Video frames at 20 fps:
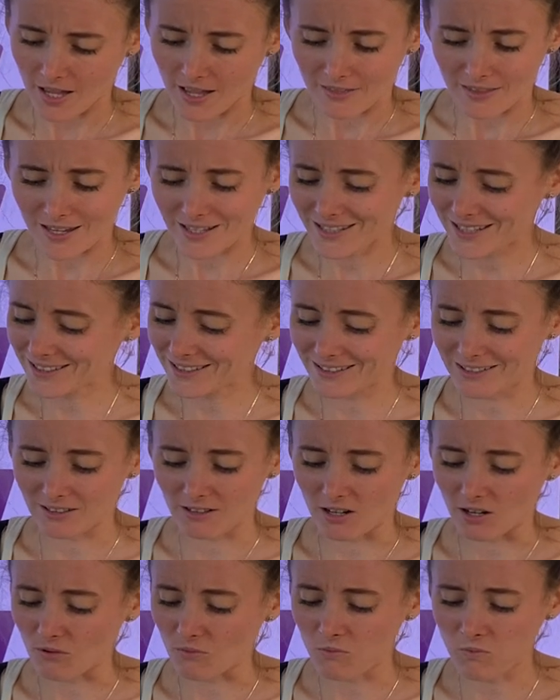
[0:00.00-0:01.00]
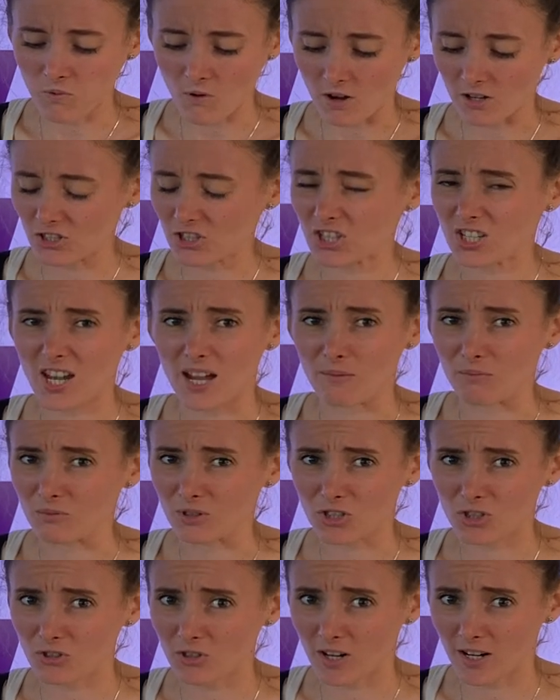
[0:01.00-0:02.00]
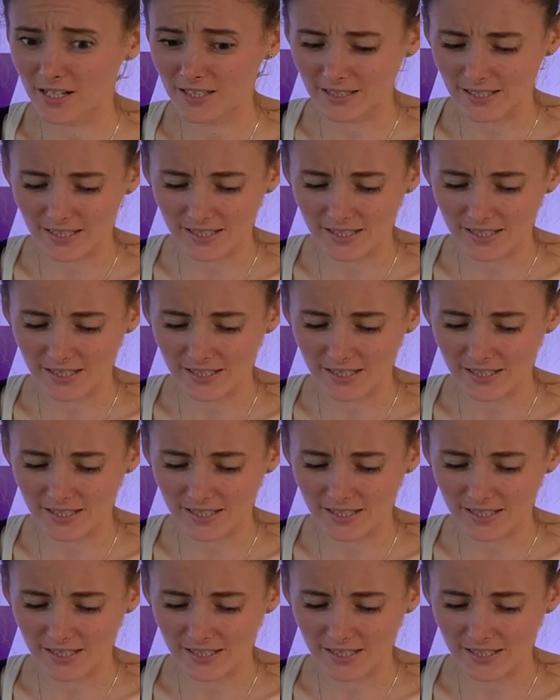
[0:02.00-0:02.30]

They didn't know what Jem was trying to